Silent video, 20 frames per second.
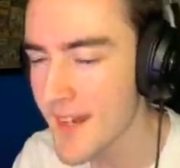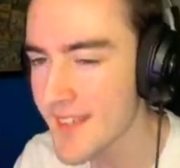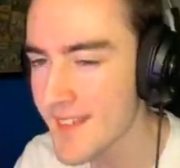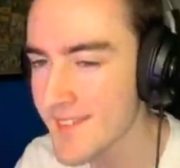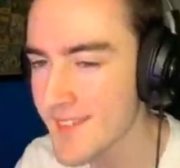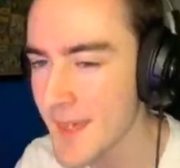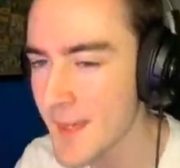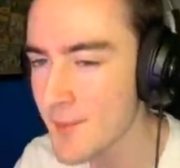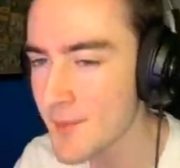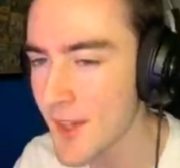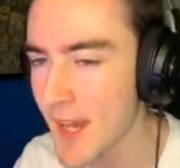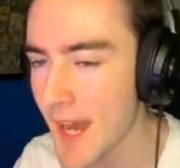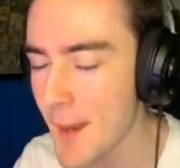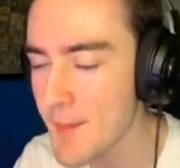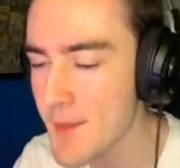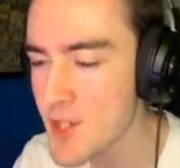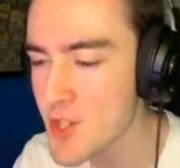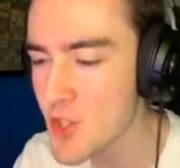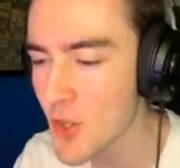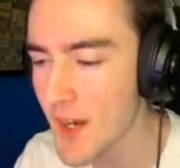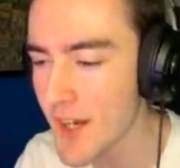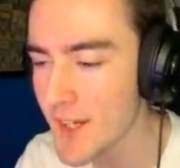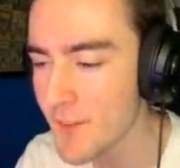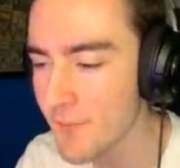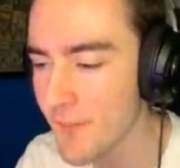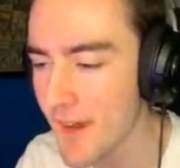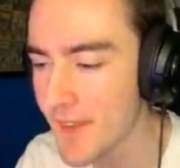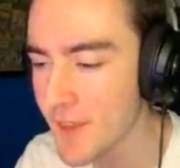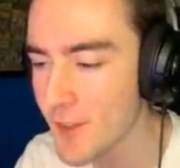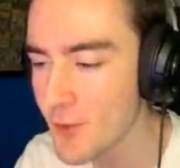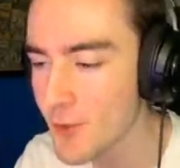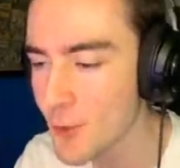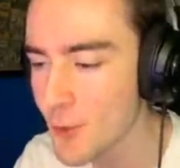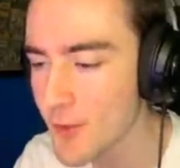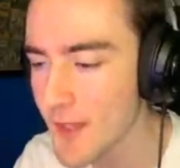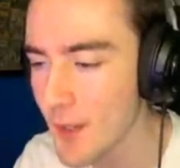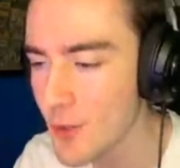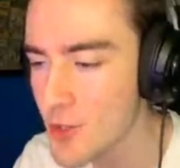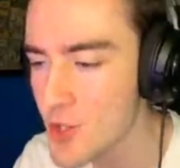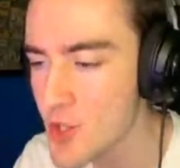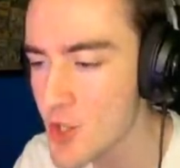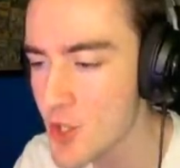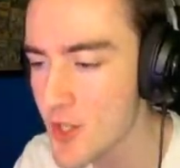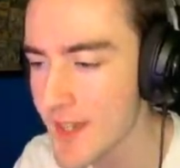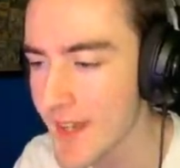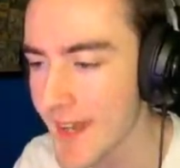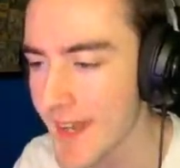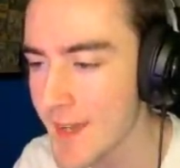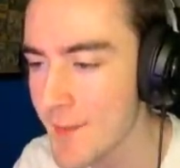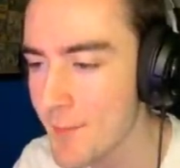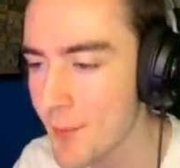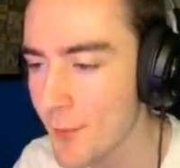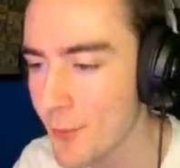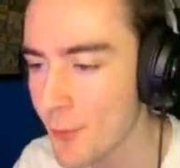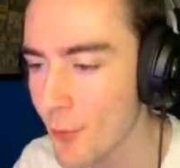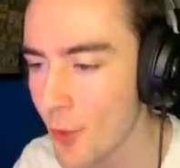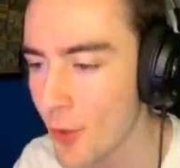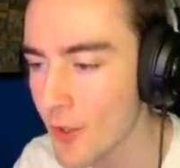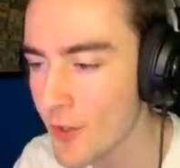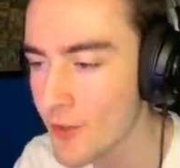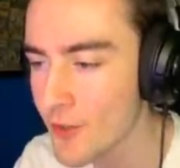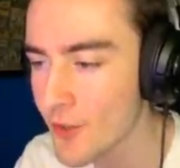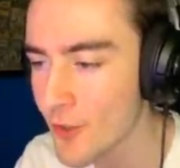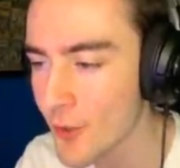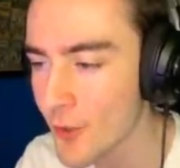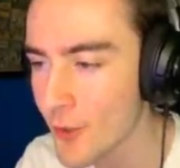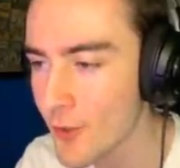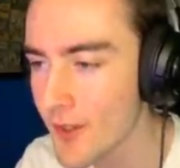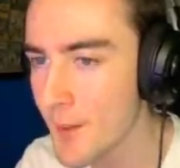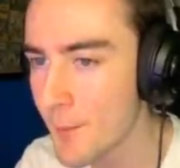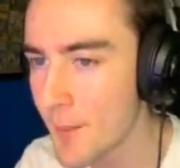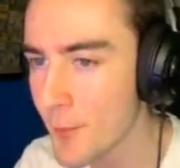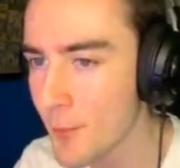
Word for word: at the same time, he's trying to find the dude that was shooting at him before, so a bit